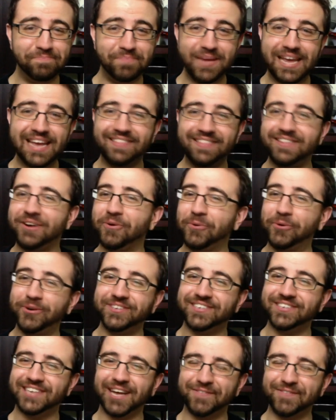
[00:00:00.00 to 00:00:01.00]
being their
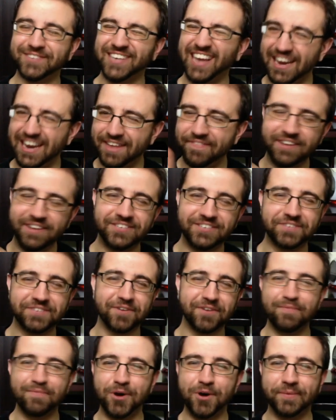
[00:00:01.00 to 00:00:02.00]
old selves again, even if just
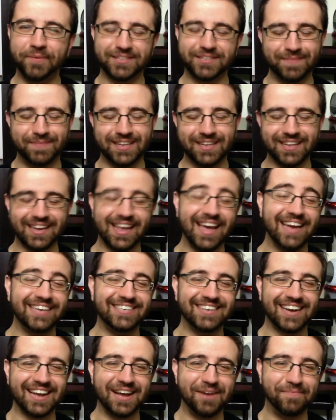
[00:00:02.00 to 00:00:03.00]
for a moment, to be like, hey,
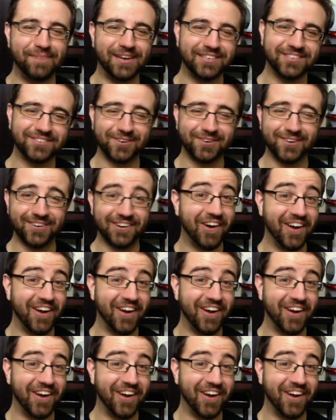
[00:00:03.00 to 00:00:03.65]
check out my sword.